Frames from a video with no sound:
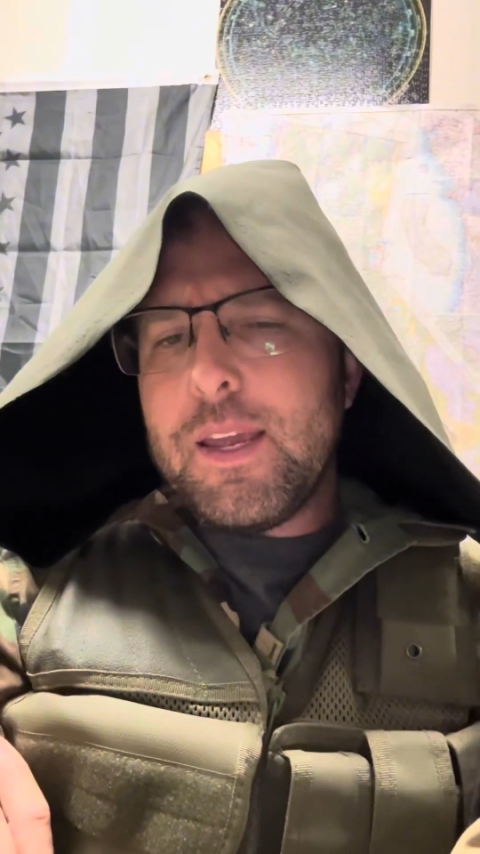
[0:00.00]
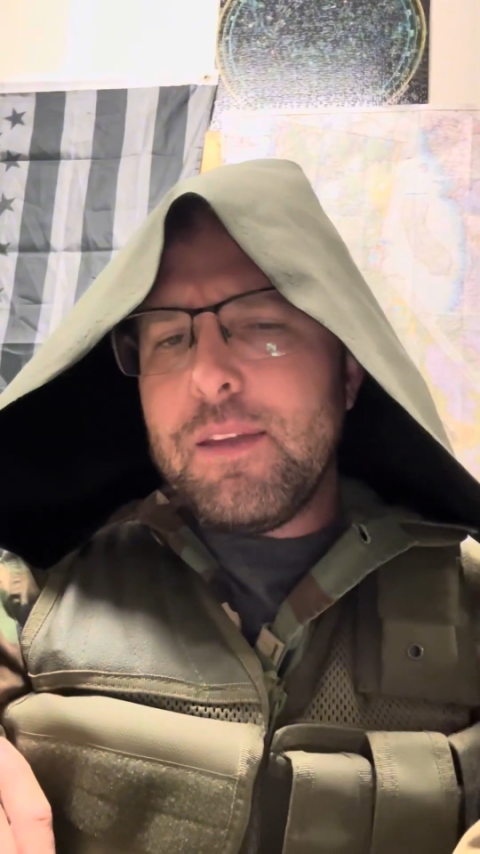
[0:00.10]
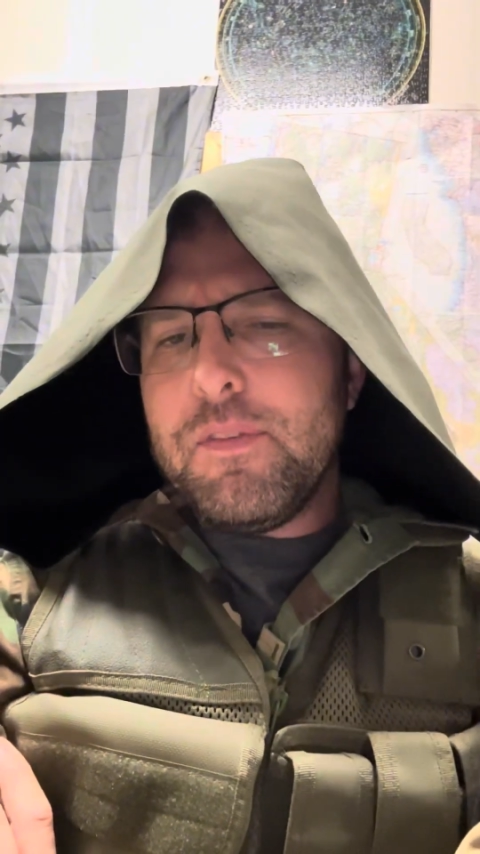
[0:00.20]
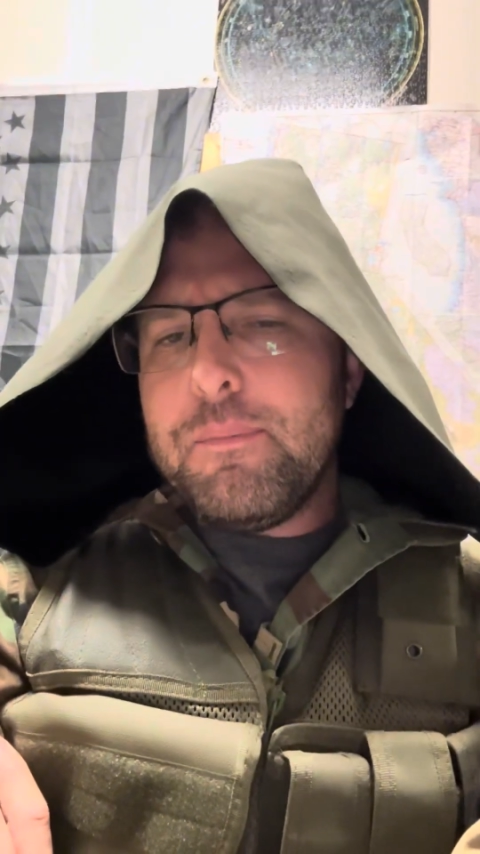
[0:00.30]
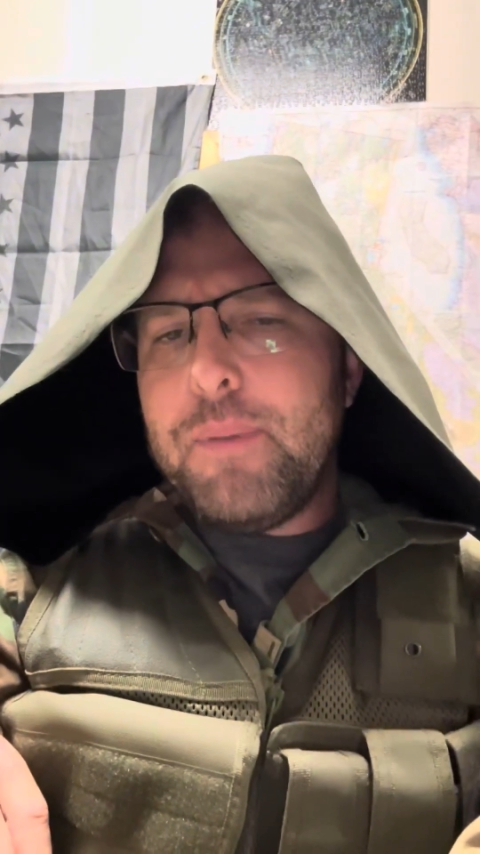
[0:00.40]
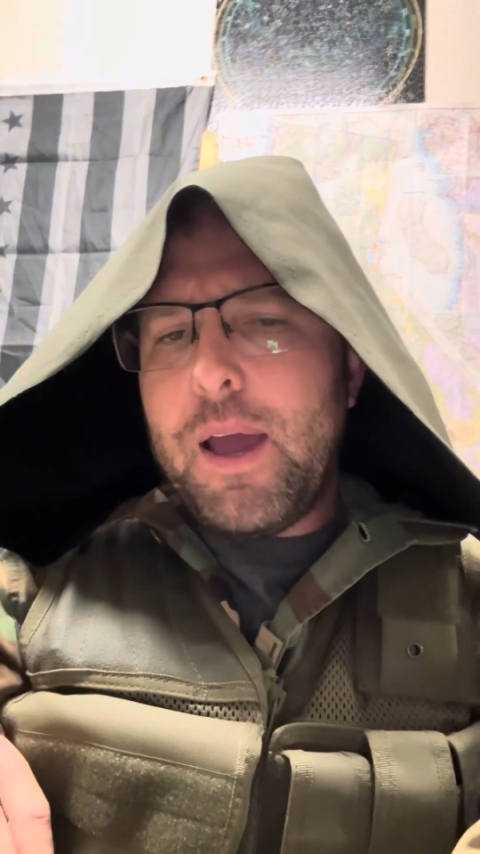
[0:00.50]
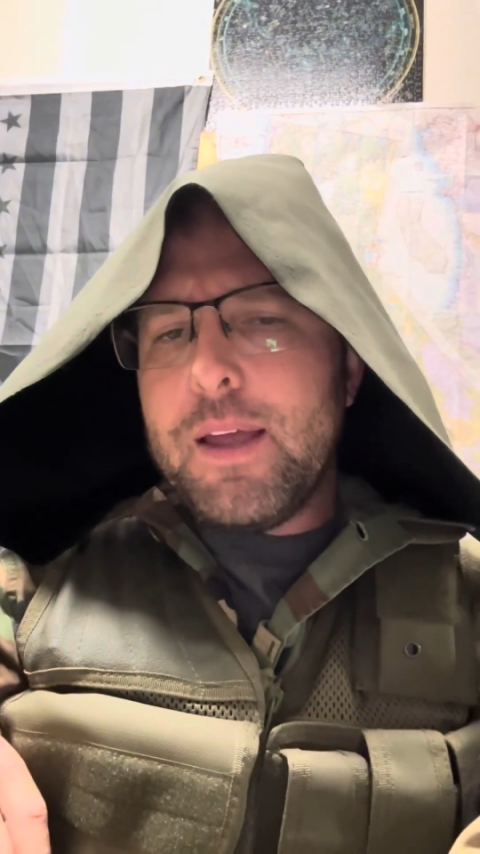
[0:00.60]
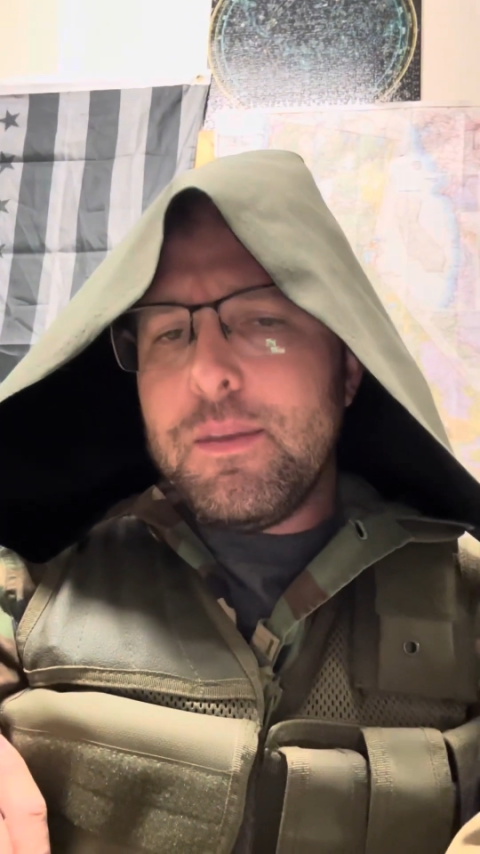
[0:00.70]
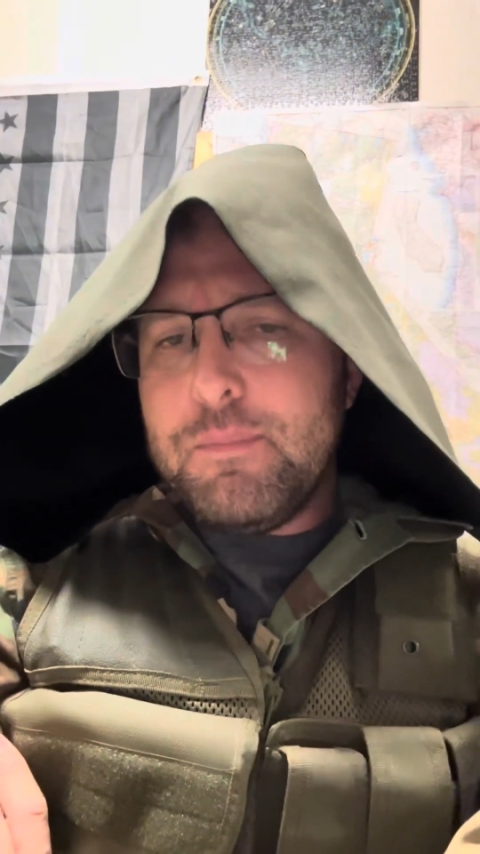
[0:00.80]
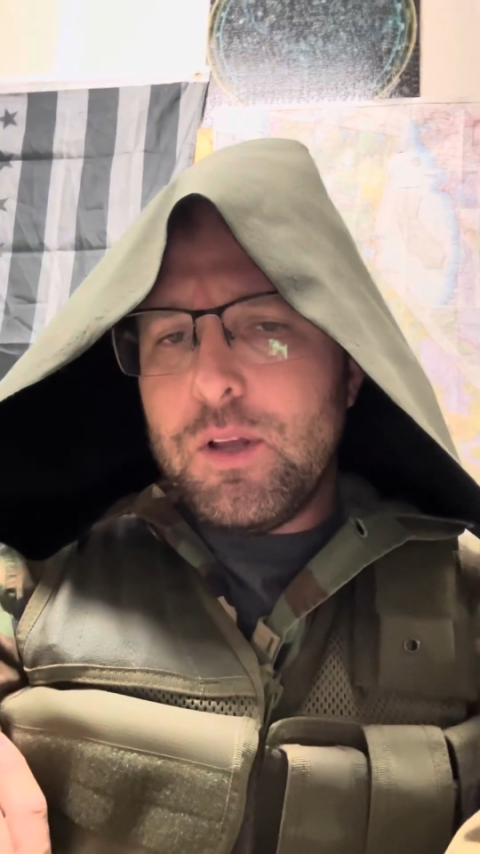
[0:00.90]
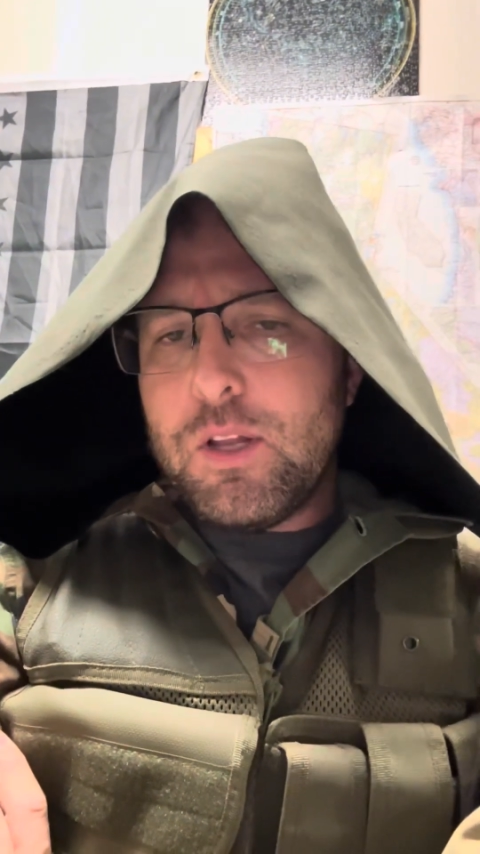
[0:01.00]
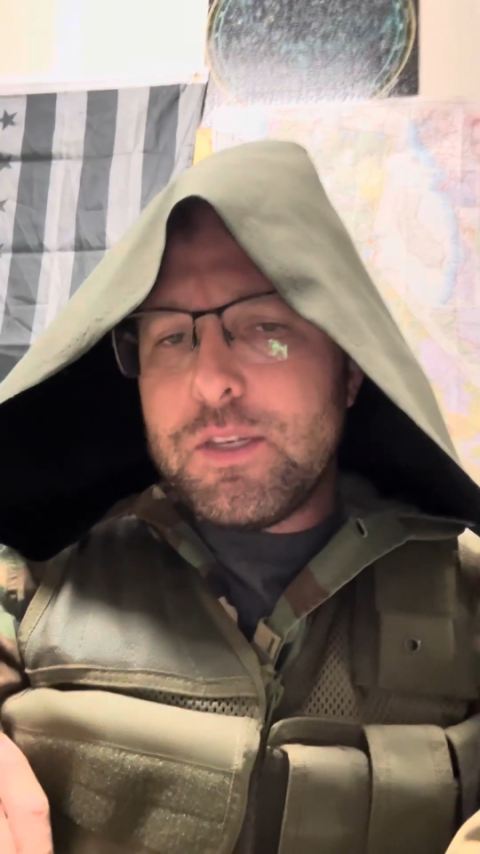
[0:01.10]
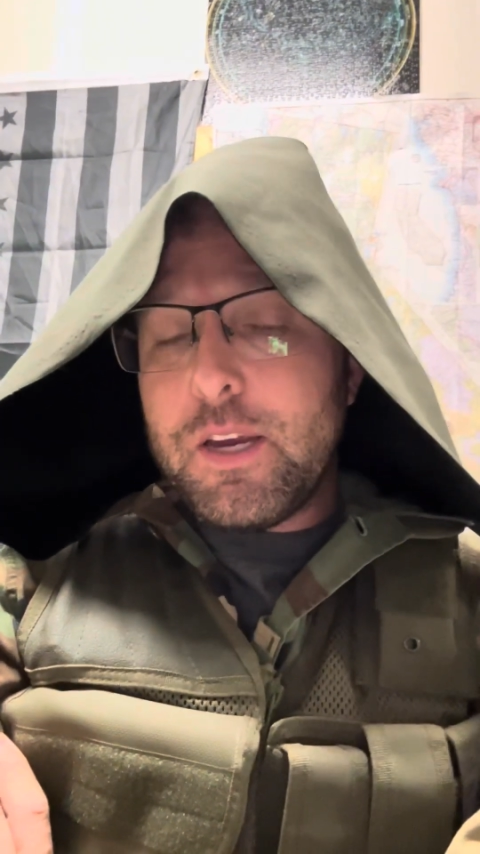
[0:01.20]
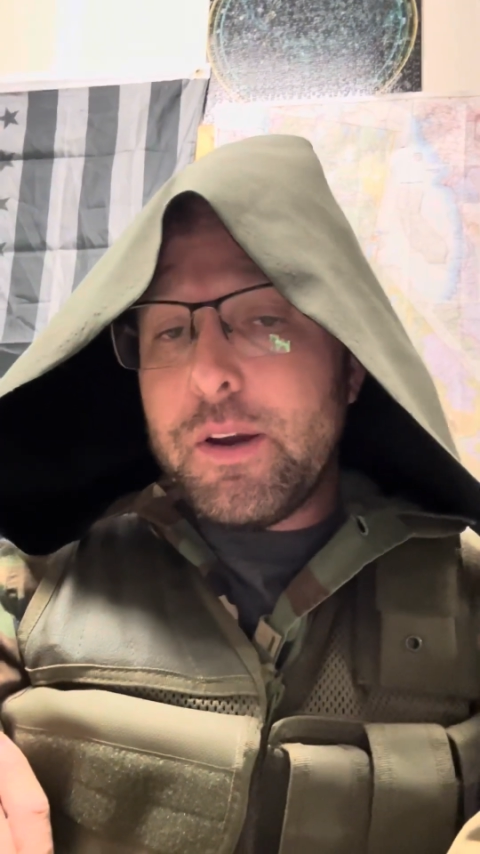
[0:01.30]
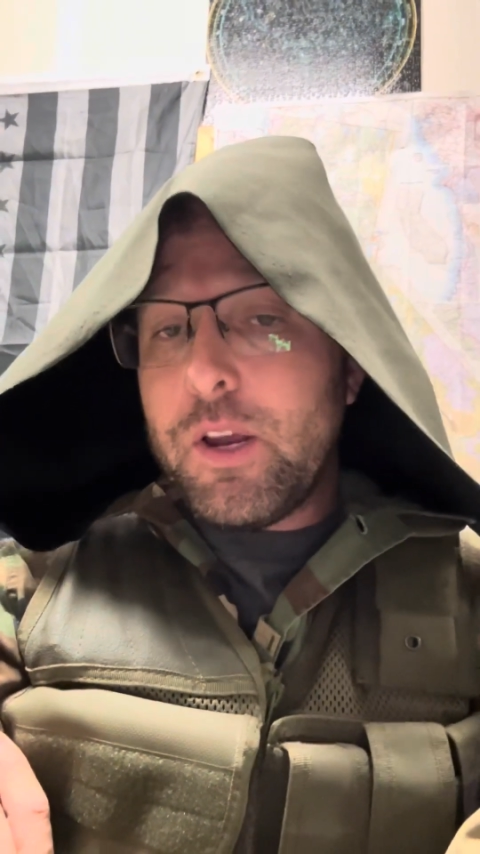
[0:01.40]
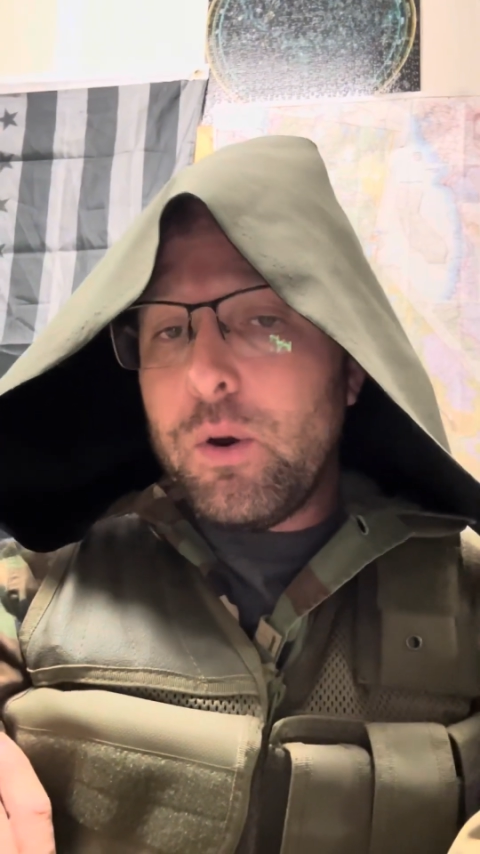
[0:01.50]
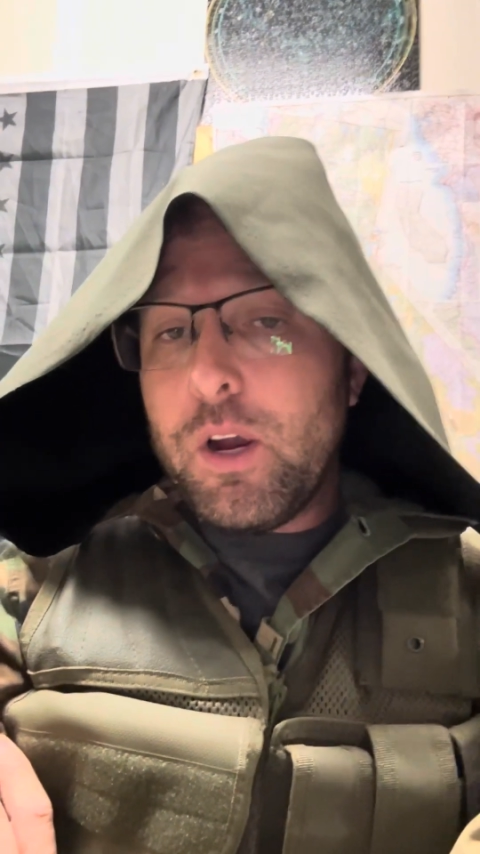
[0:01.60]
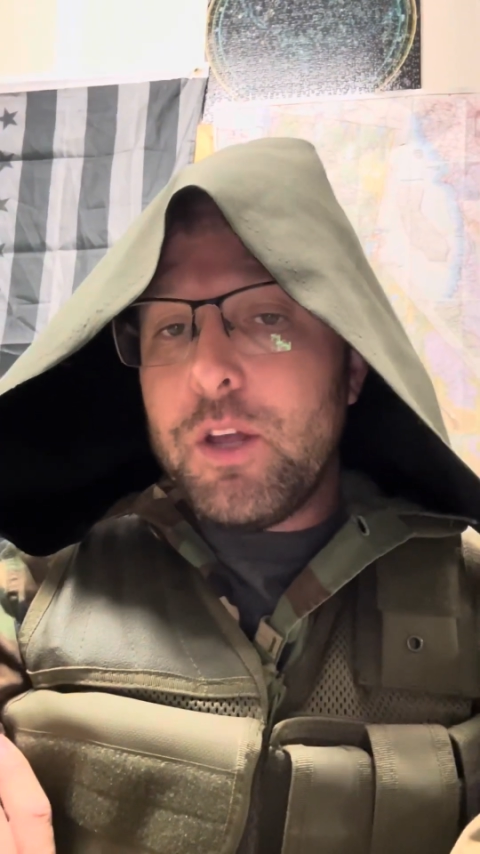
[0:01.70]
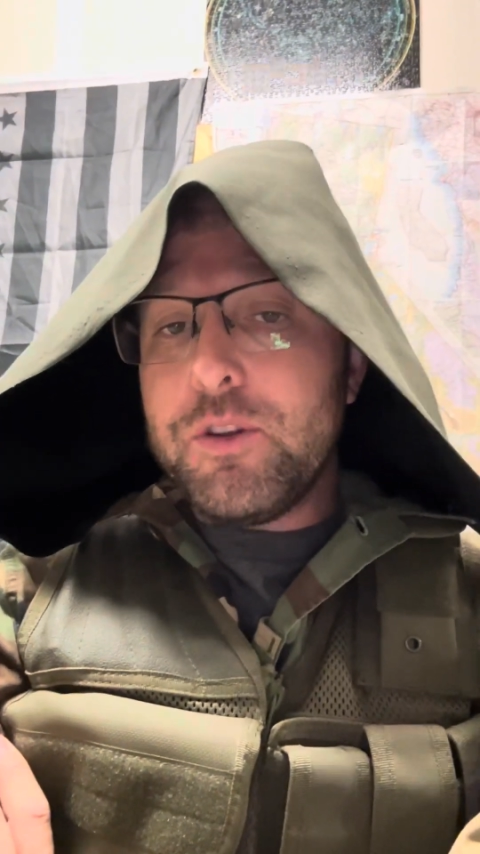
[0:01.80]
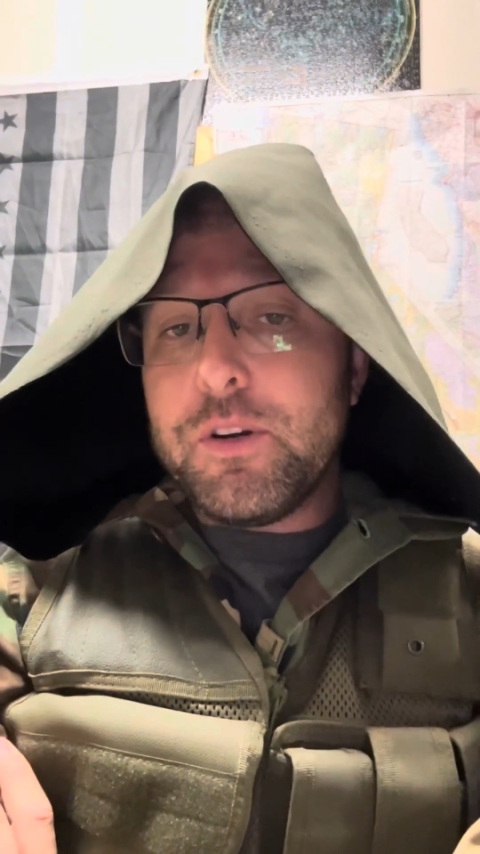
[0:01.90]
even by the military or
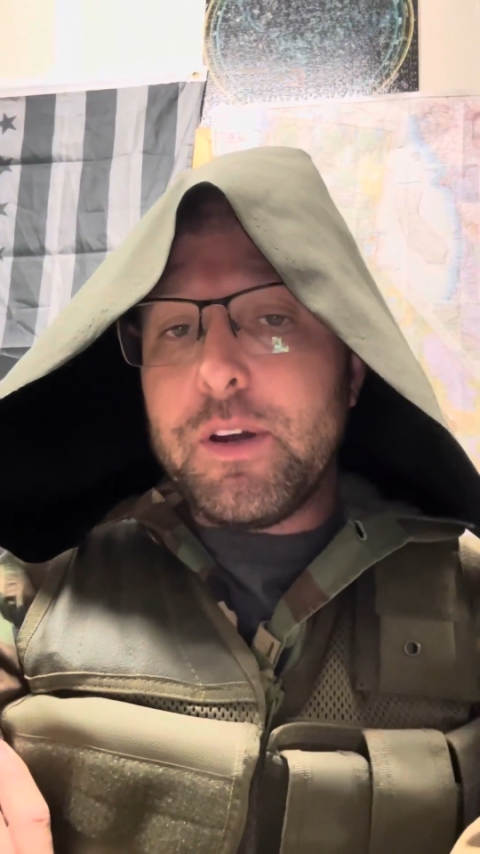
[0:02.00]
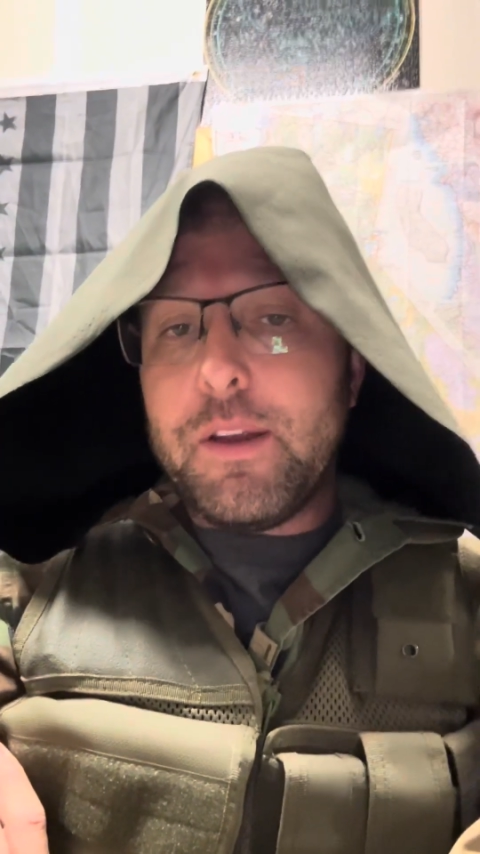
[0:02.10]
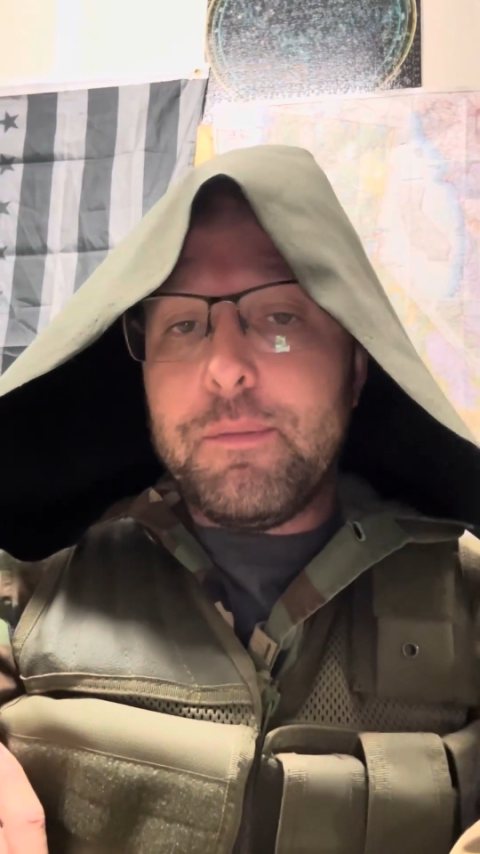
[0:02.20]
other